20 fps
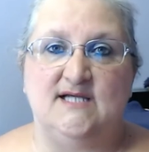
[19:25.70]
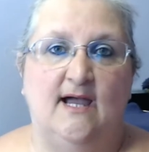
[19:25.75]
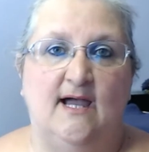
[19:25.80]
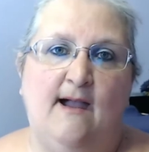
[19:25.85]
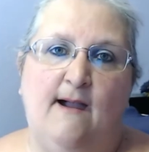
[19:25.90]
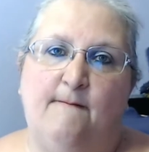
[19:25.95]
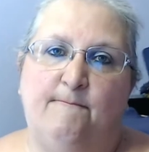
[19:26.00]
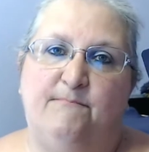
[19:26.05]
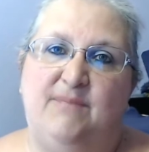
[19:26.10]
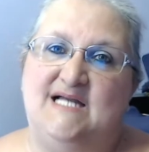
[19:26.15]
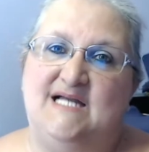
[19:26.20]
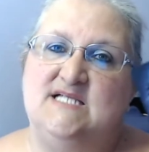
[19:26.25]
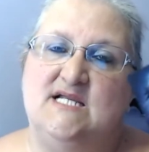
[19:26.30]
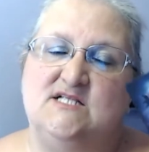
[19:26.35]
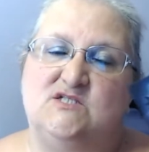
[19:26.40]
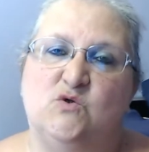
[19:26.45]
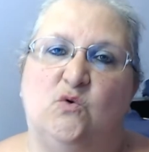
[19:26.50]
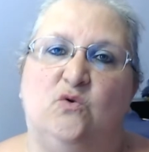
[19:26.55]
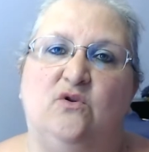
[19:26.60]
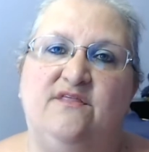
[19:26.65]
but it's
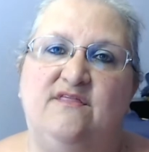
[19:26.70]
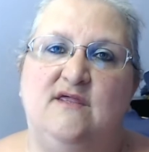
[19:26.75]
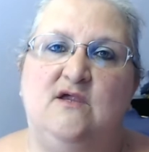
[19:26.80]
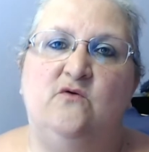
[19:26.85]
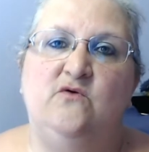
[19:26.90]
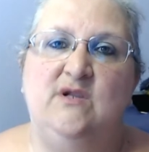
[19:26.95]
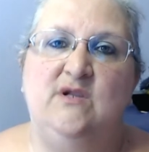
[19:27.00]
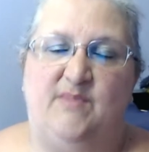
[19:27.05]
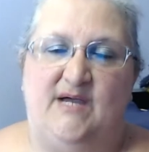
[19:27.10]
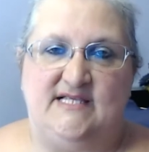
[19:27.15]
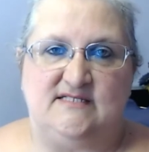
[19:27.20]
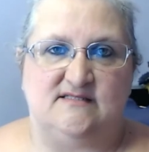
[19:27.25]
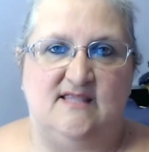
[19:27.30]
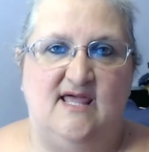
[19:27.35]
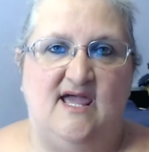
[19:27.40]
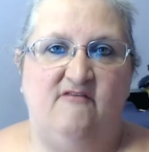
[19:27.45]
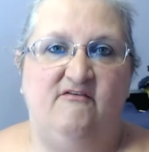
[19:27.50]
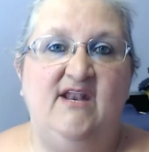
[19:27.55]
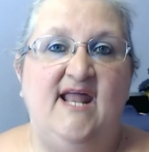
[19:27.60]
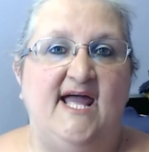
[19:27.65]
all theory-based. They
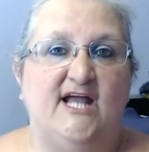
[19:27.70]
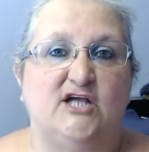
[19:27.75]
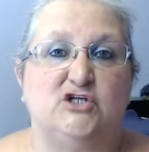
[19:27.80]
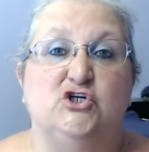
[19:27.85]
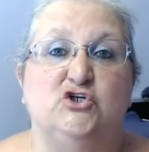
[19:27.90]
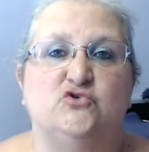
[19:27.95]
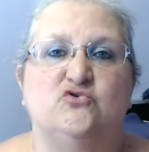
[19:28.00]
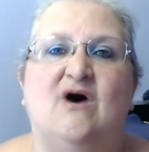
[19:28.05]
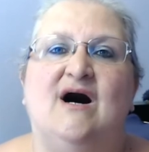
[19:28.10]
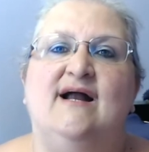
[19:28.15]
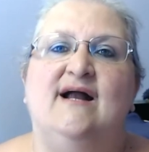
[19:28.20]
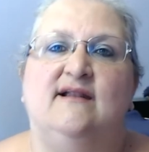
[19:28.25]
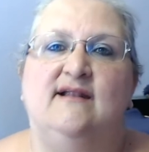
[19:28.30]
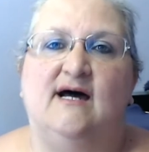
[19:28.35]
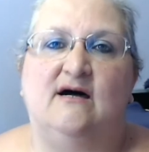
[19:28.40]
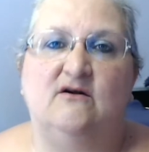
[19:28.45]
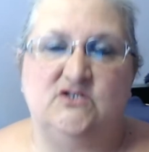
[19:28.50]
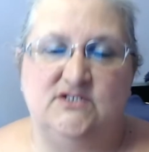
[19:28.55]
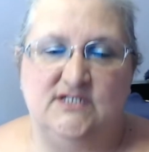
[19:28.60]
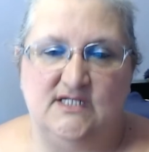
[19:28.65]
haven't actually tried it
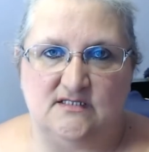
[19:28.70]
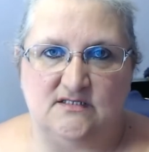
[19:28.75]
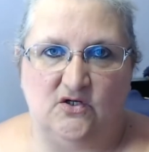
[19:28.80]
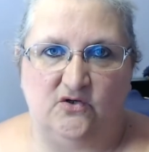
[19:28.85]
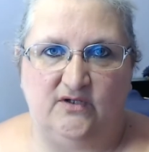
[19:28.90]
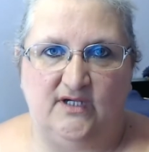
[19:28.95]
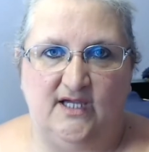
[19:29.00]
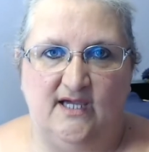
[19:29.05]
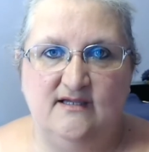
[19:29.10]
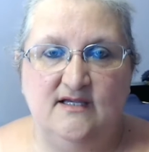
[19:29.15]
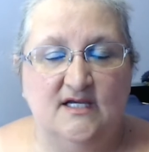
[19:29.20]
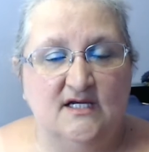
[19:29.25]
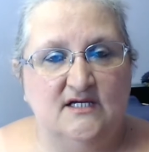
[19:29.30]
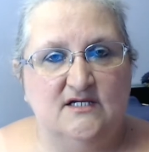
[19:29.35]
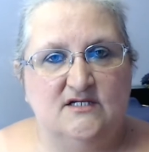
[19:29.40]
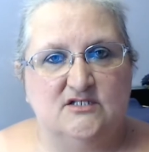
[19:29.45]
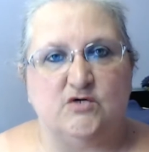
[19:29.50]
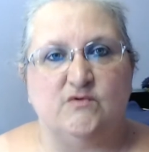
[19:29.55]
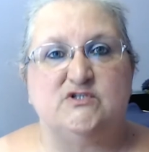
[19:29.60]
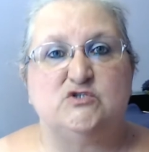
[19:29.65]
out yet, okay?
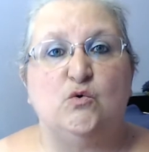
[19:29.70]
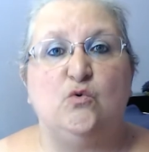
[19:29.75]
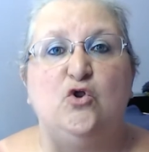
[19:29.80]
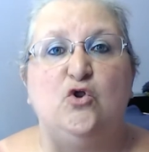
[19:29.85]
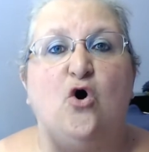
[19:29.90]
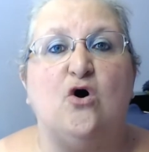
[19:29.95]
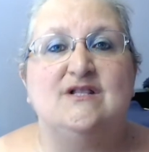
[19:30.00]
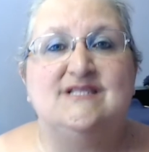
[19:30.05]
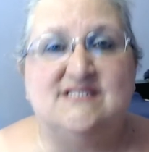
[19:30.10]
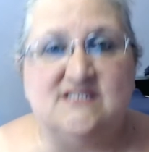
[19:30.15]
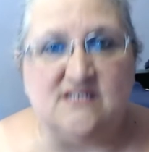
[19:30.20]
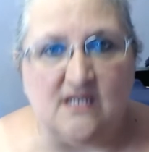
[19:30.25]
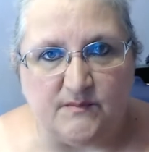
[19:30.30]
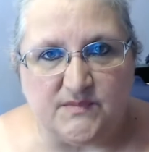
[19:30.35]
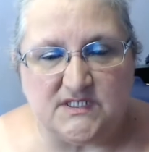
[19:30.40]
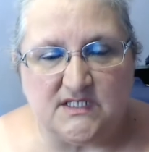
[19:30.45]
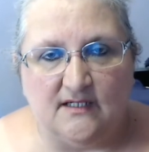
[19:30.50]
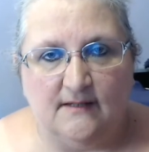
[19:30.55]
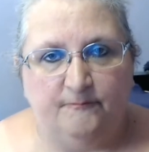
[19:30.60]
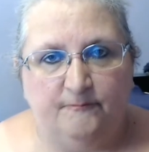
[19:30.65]
So it's all concept.
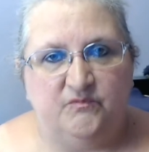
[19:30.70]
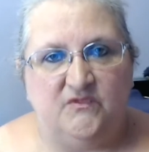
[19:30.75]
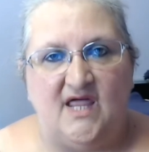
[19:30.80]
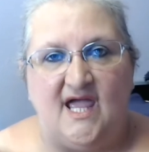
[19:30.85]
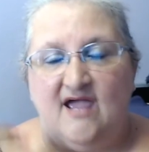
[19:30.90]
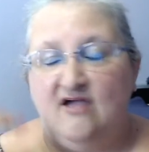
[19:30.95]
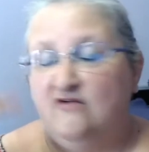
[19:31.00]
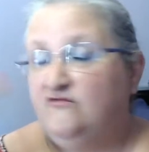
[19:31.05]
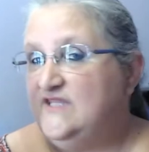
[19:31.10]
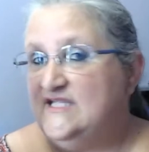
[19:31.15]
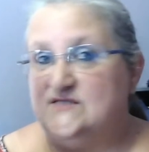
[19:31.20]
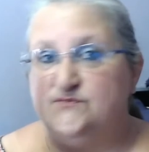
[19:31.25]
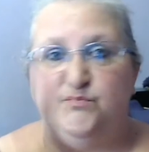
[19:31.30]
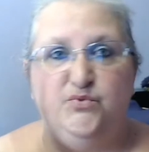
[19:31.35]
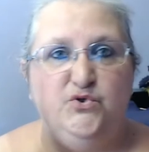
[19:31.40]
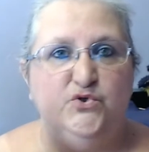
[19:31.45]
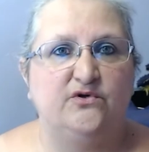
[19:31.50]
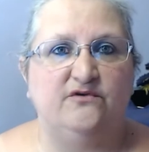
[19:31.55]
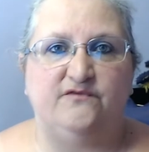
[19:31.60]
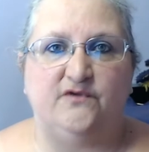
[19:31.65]
They have these
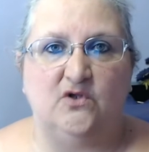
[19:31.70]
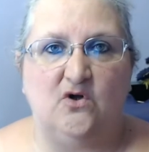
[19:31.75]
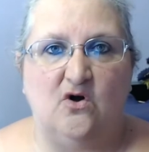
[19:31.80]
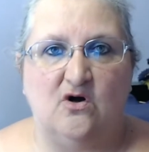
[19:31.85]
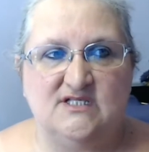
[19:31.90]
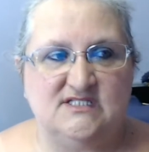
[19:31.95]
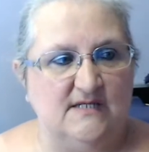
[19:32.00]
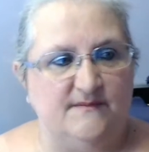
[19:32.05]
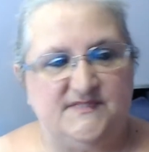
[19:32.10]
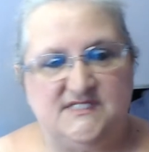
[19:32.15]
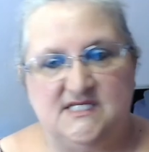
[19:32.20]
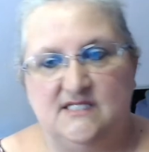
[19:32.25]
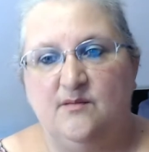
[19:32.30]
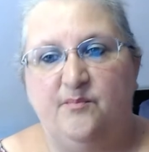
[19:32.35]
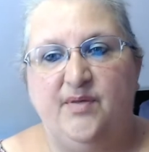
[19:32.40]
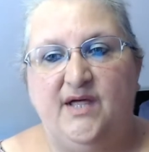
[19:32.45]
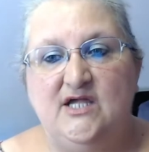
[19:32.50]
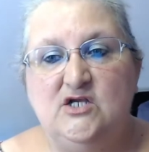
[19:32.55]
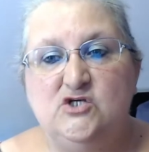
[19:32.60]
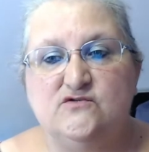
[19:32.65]
beautiful concepts, and the
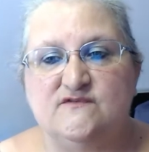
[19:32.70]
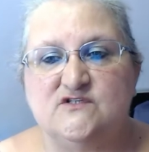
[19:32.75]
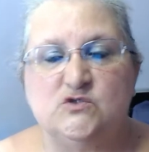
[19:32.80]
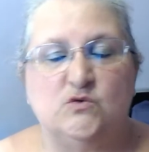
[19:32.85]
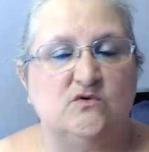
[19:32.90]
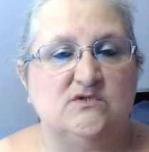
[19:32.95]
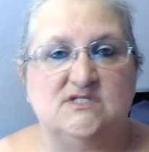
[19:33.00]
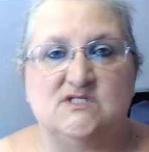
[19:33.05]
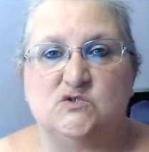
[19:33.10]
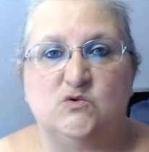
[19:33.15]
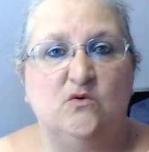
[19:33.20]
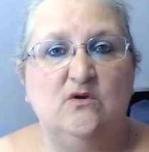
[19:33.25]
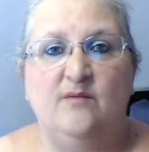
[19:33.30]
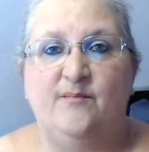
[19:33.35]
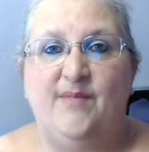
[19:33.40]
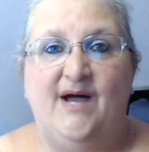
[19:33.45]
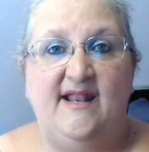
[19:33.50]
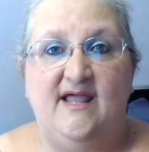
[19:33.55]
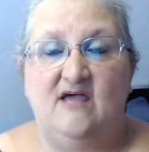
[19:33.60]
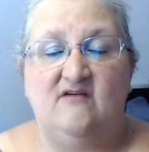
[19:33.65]
Page of Swords is all
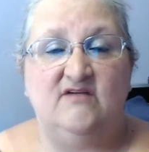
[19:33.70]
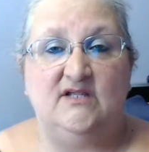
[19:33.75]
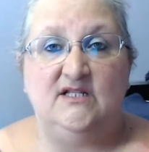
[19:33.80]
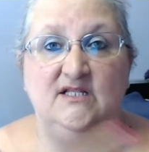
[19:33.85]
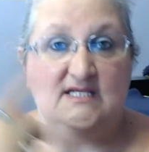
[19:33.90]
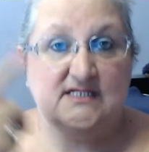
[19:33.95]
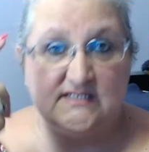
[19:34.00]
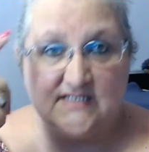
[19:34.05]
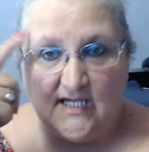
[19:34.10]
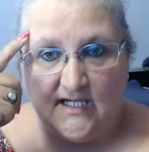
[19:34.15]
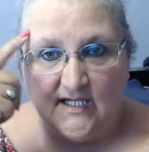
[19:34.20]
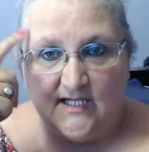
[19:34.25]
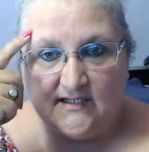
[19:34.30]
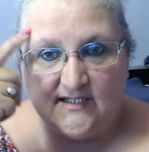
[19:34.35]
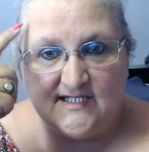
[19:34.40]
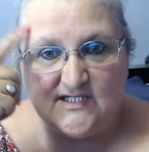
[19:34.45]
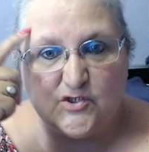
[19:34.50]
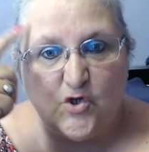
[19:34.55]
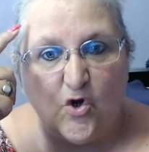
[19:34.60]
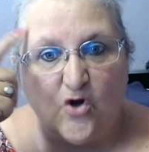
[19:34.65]
about having
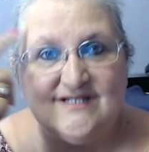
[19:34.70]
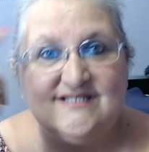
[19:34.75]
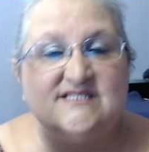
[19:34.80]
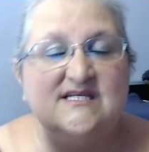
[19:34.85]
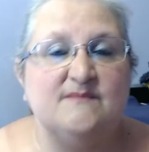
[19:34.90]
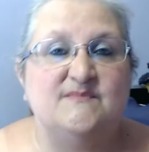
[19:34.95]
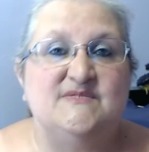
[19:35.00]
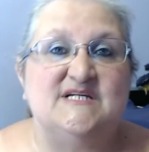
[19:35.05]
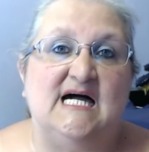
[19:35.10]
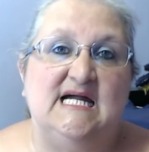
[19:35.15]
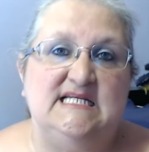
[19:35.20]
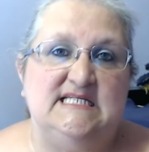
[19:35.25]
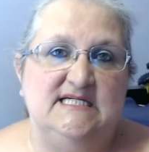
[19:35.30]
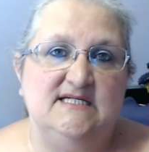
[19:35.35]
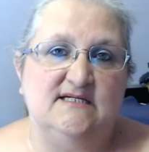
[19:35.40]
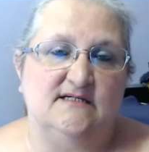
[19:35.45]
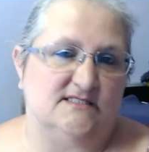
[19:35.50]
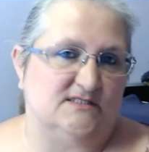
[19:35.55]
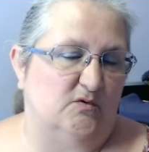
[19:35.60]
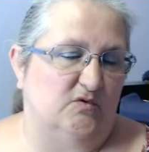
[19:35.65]
these concept
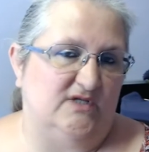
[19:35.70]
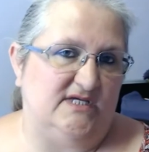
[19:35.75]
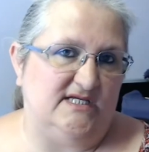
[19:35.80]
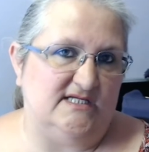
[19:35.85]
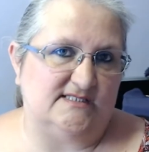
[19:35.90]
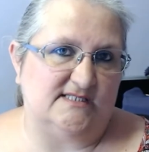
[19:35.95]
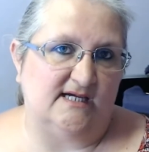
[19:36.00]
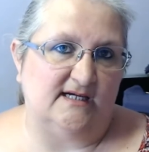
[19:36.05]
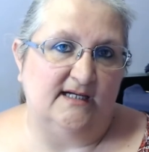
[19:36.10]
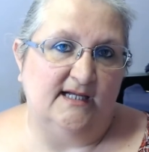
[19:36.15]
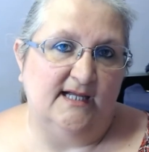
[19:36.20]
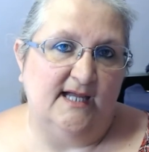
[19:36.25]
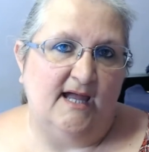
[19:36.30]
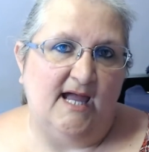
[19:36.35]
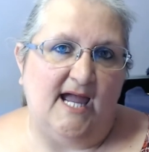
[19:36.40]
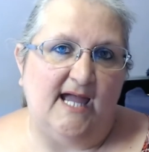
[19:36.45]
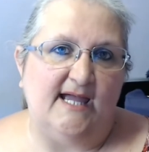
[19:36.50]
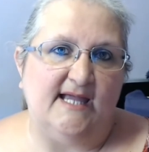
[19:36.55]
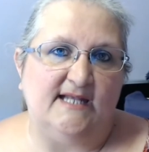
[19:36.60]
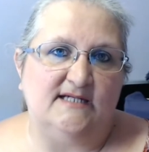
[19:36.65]
ideas, or these
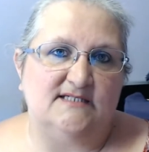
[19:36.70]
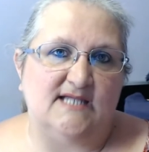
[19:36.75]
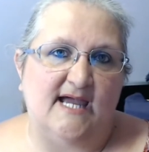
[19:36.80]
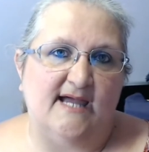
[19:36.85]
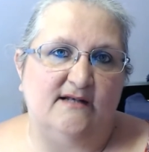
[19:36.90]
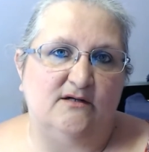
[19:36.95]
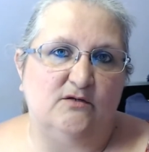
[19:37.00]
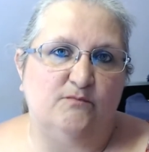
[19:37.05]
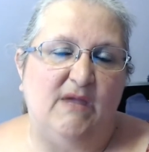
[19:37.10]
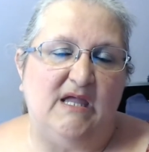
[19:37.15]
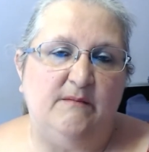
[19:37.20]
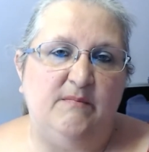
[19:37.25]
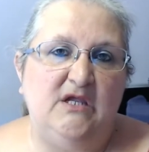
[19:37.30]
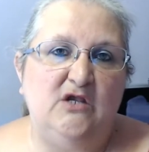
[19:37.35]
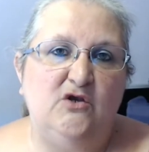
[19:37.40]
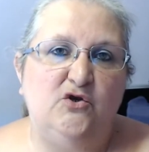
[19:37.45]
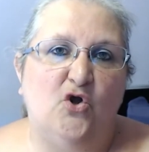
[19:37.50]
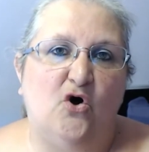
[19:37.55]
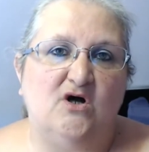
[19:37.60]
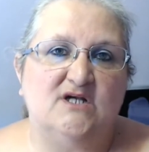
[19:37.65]
and maybe
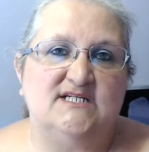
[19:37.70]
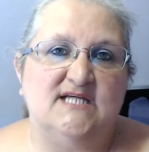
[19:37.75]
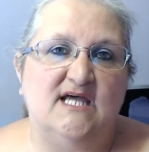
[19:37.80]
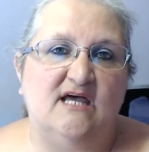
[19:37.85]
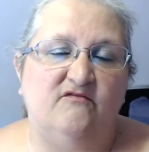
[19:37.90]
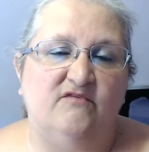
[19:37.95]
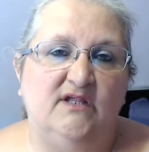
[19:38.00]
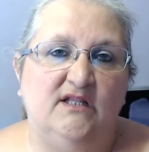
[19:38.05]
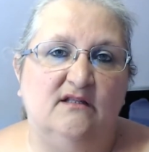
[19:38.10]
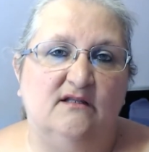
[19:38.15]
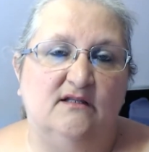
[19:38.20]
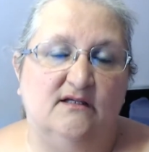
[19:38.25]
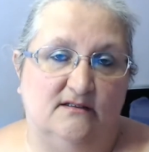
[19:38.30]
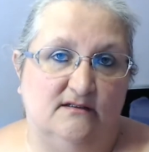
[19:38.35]
not having the